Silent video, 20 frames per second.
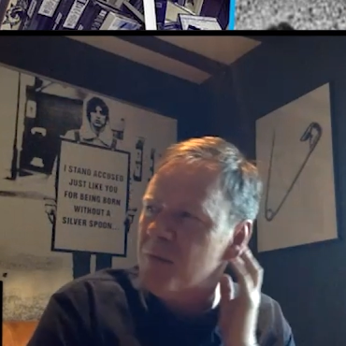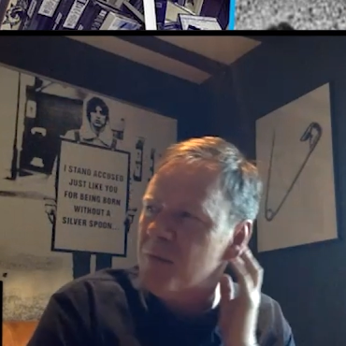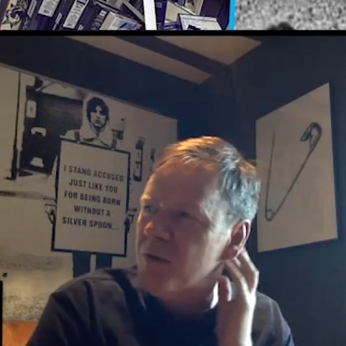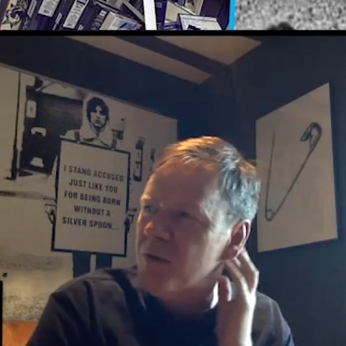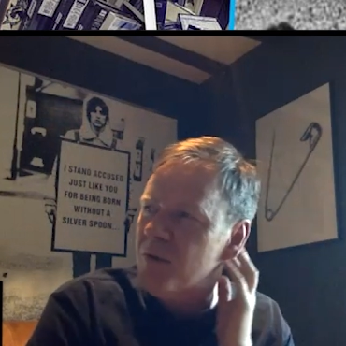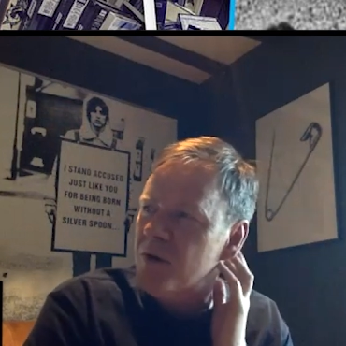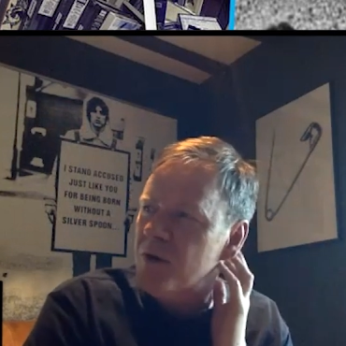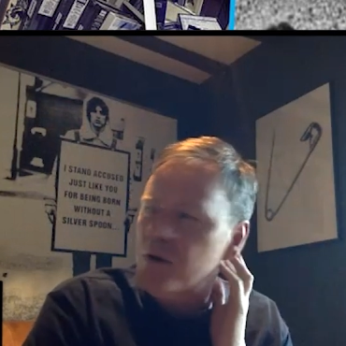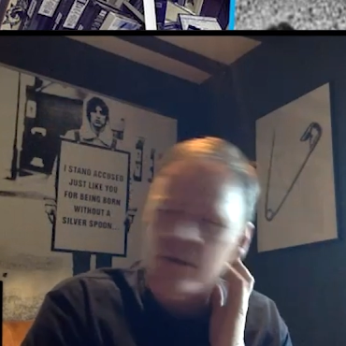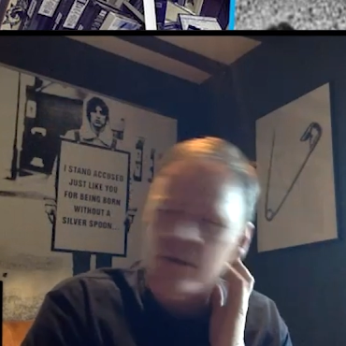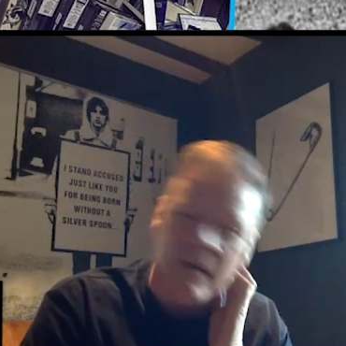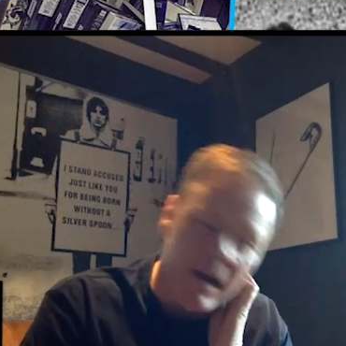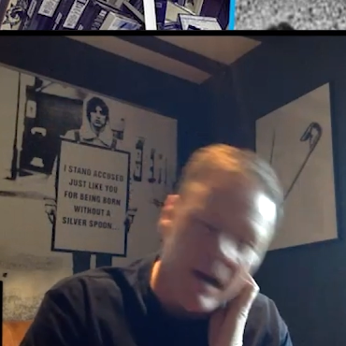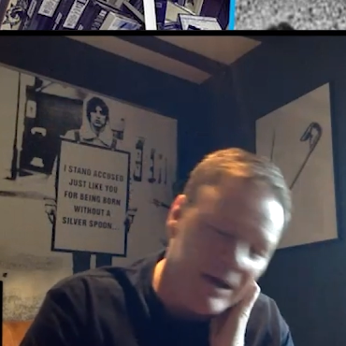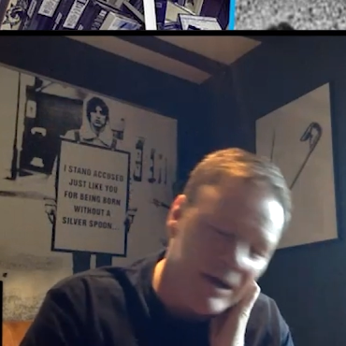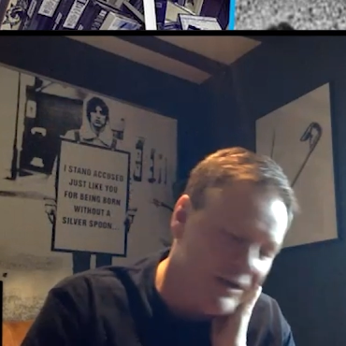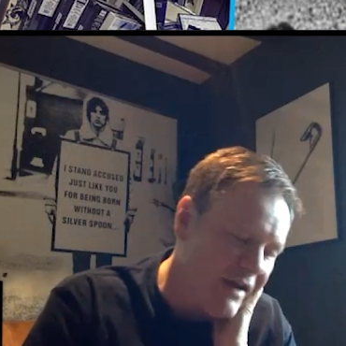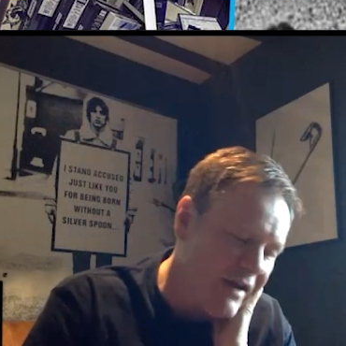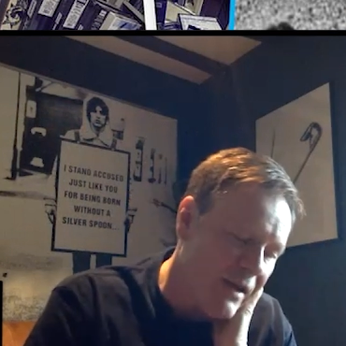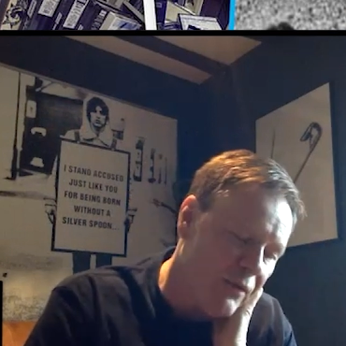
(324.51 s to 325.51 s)
But you know,
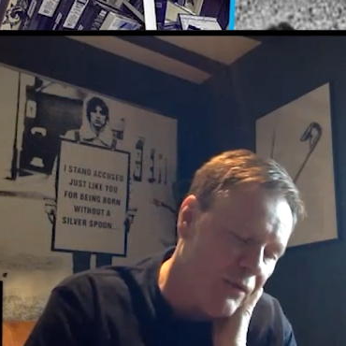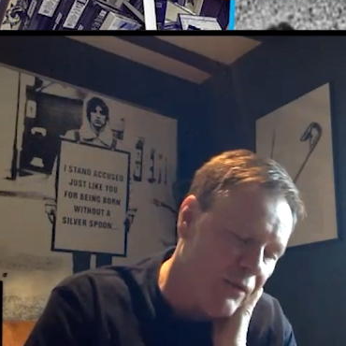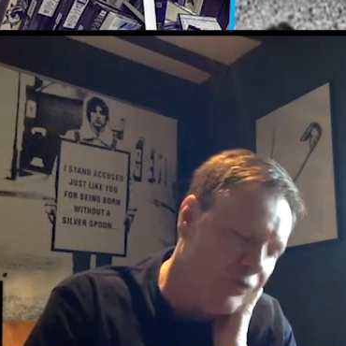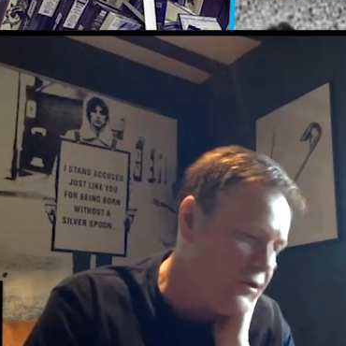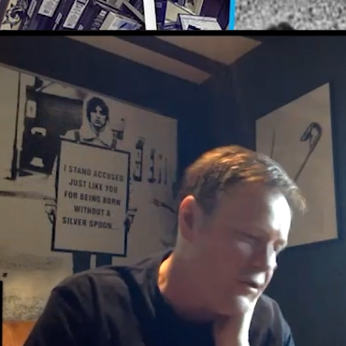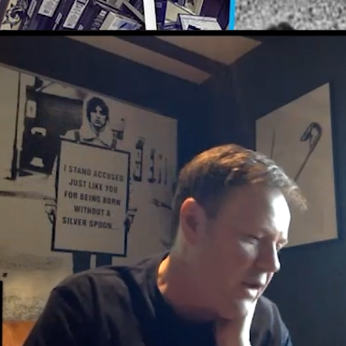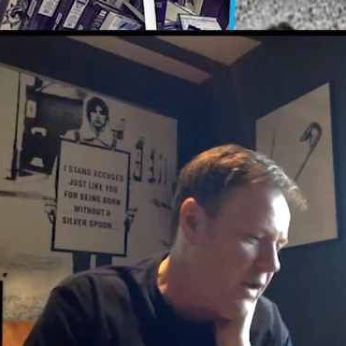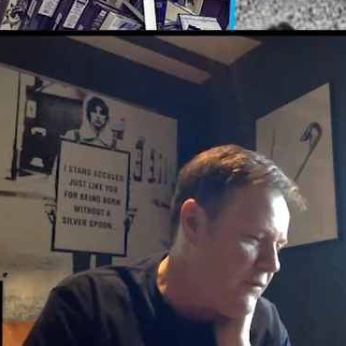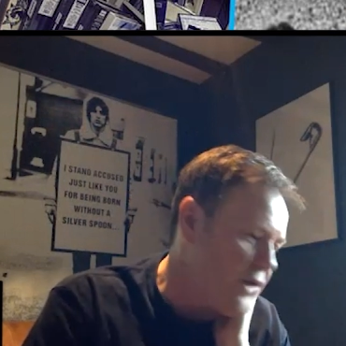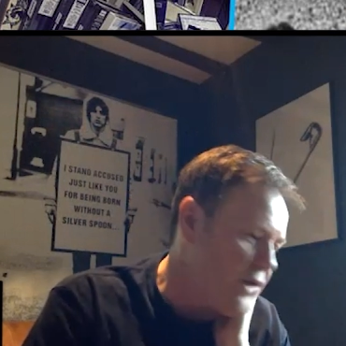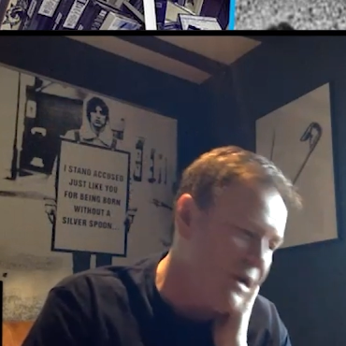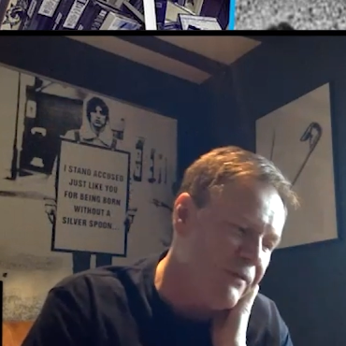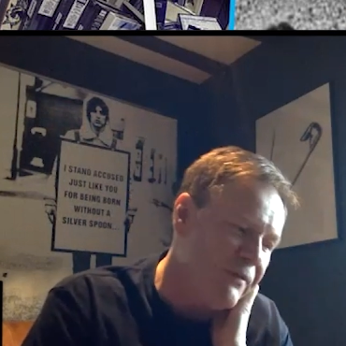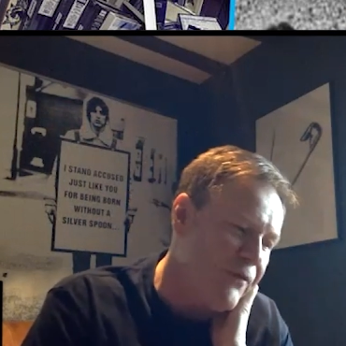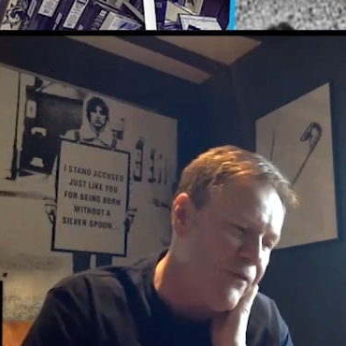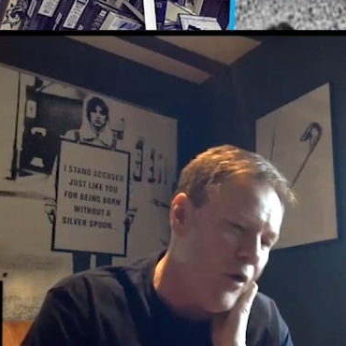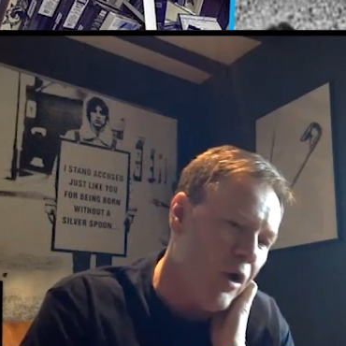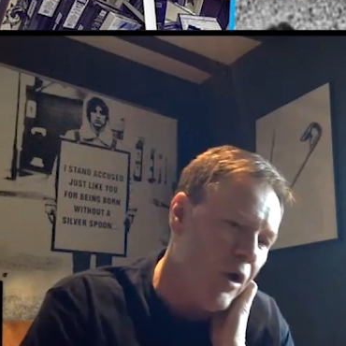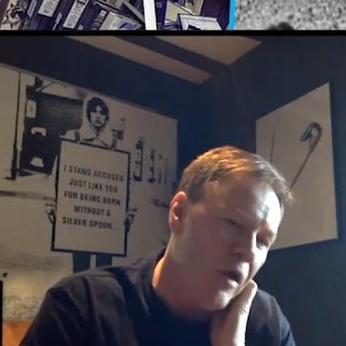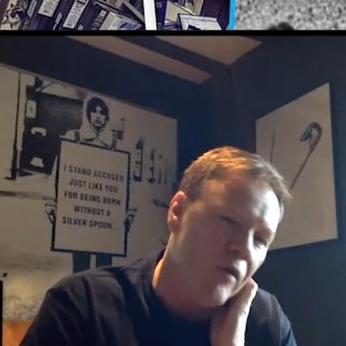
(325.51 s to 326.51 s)
like I said, there was never any
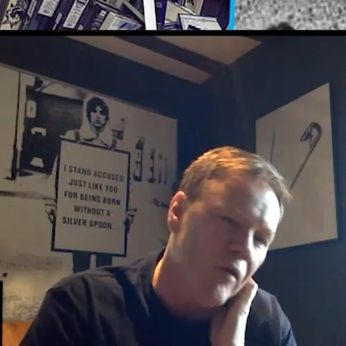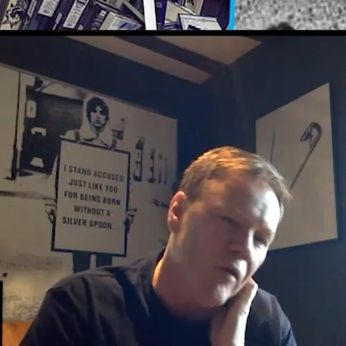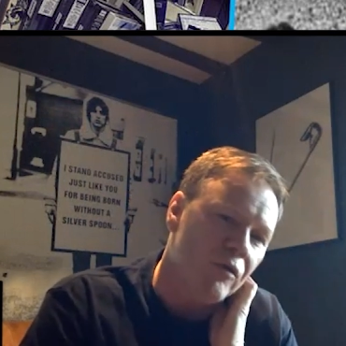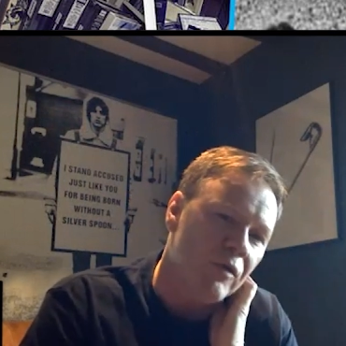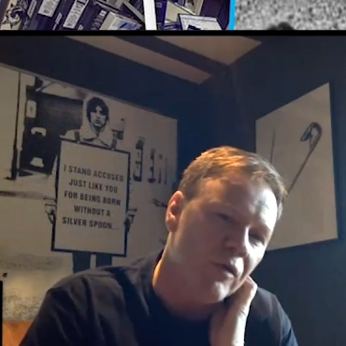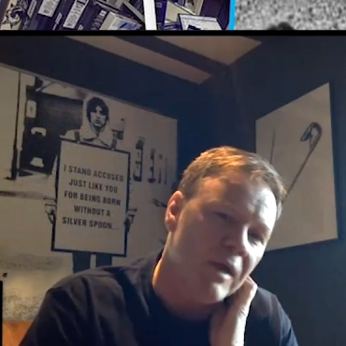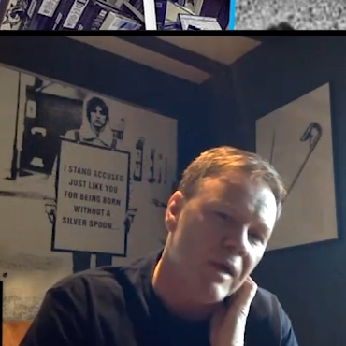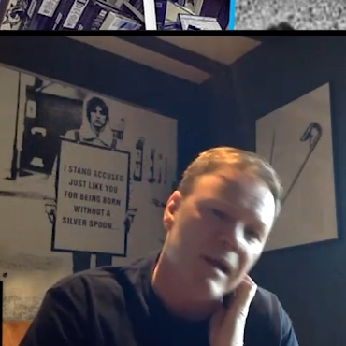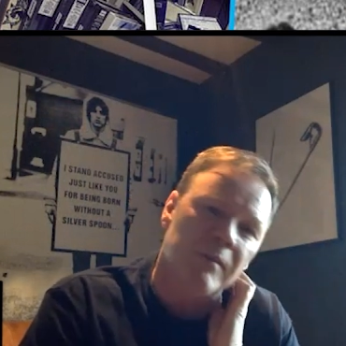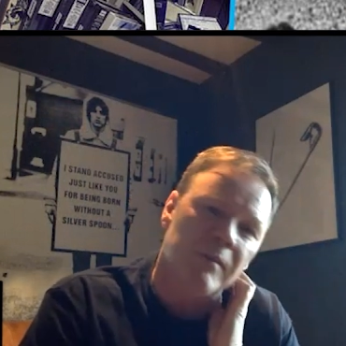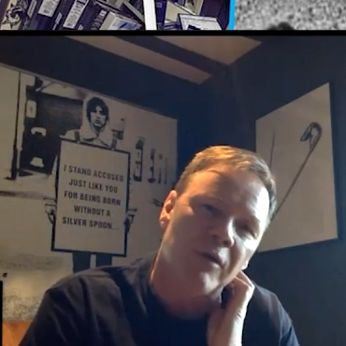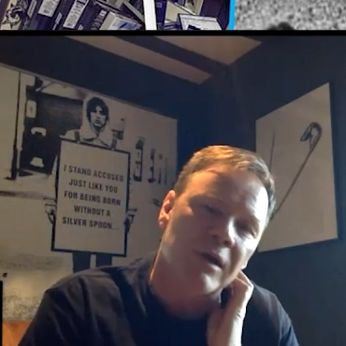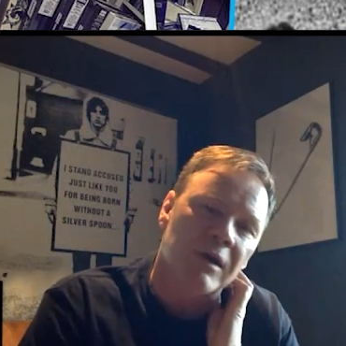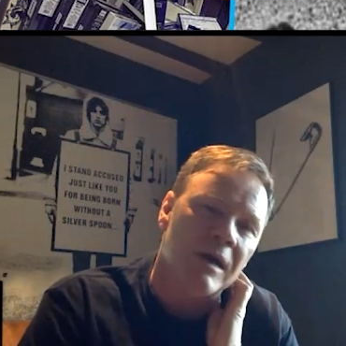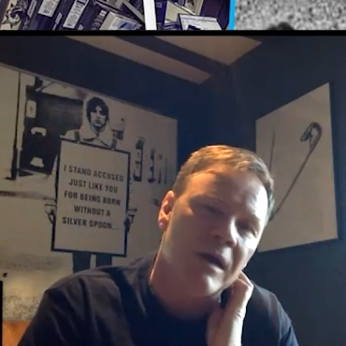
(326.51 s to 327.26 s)
fallouts with anybody.